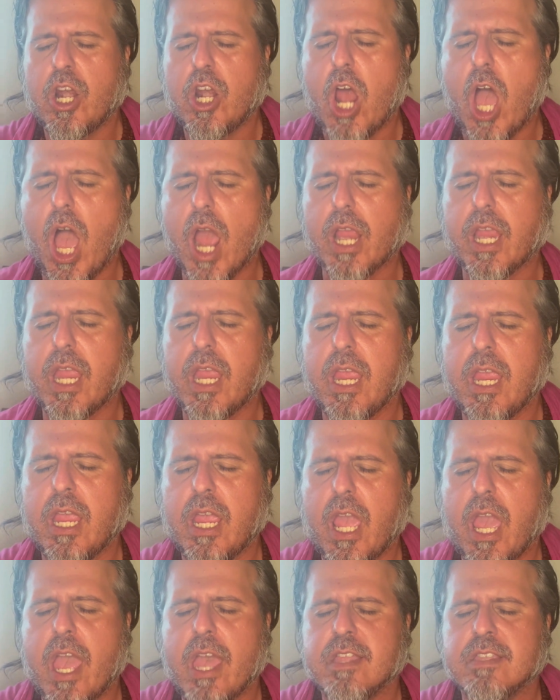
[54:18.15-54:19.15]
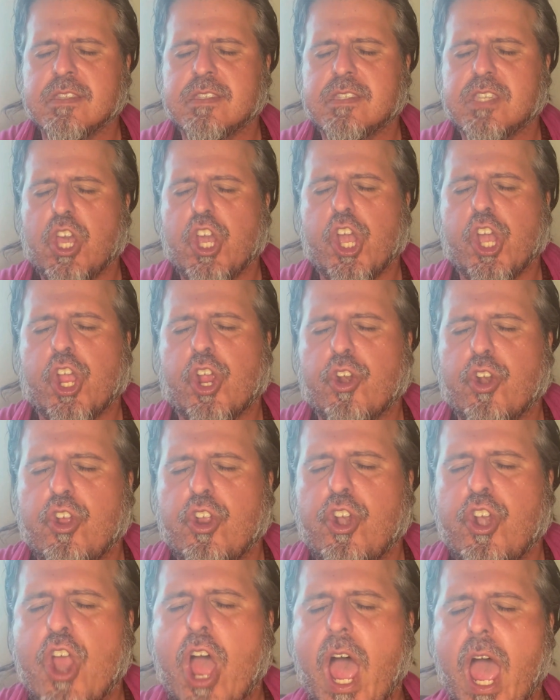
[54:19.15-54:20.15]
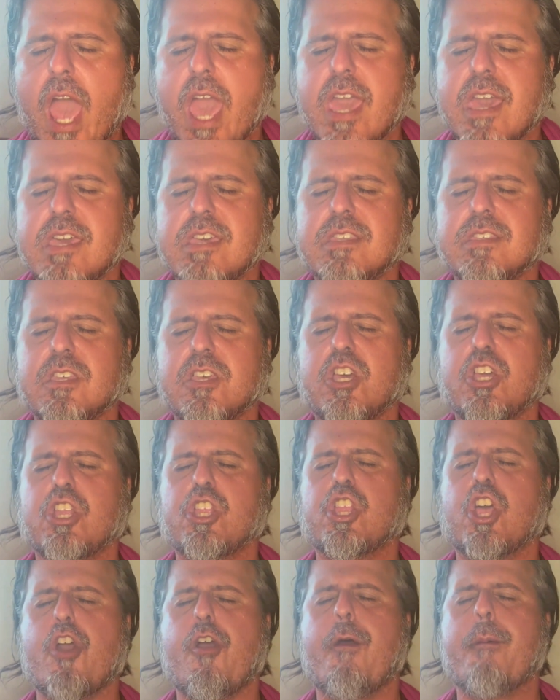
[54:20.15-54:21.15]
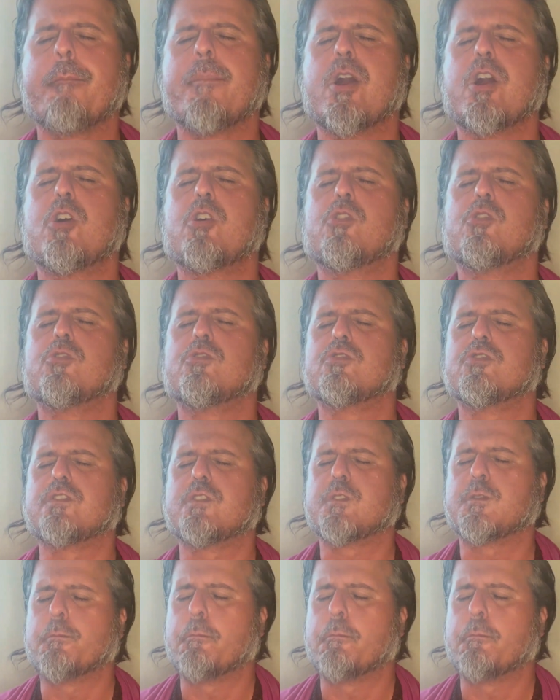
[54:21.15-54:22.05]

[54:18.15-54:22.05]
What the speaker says: locking, and synchronizing the most